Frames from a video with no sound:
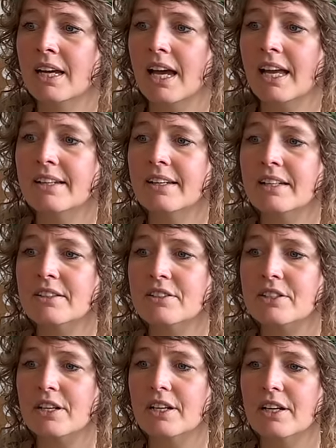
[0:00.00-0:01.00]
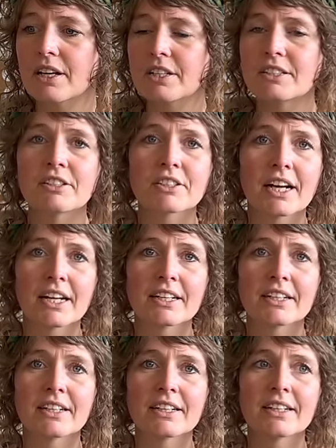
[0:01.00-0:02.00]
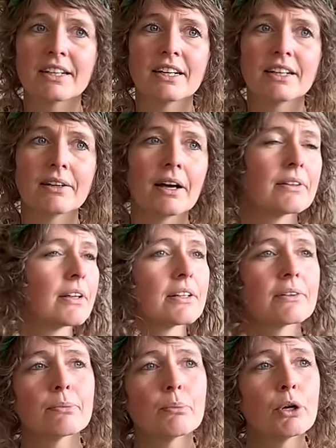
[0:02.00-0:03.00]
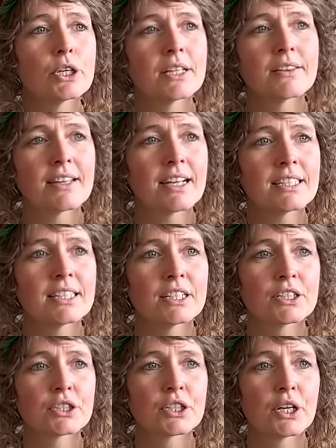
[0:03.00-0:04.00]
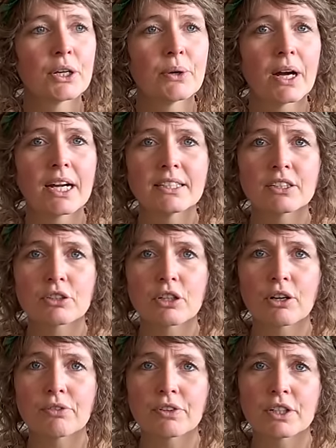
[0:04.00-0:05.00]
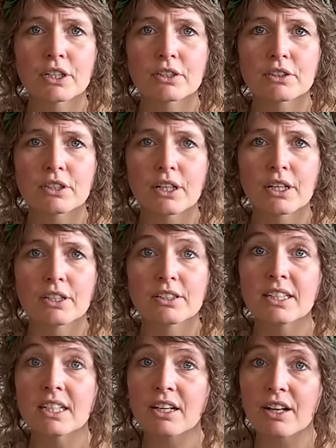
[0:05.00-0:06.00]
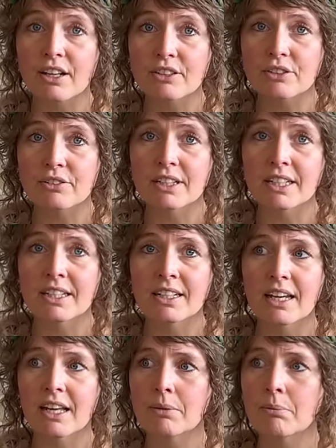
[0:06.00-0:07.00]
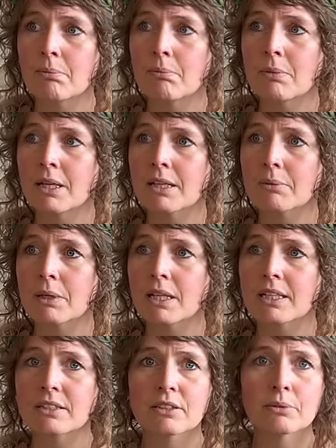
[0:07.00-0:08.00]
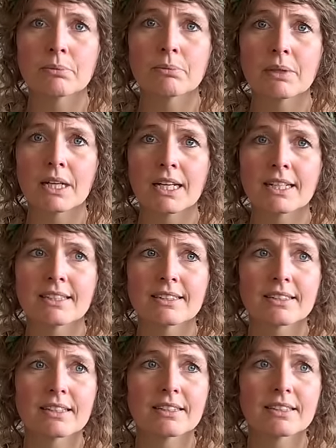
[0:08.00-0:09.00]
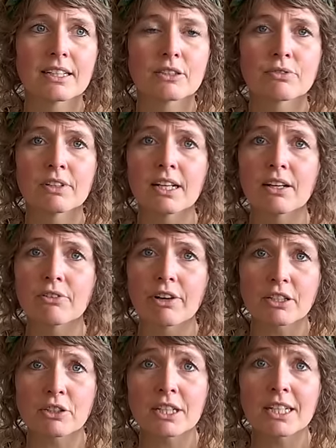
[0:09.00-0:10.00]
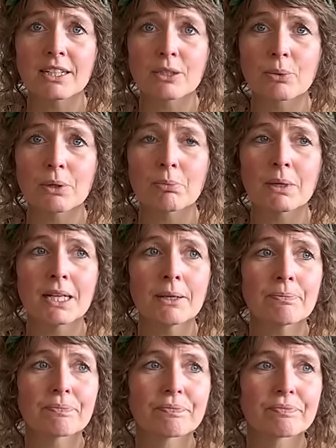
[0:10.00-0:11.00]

And that's a desire. More than 10 years ago, I discovered decluttering and minimalism, and that really resonated with me.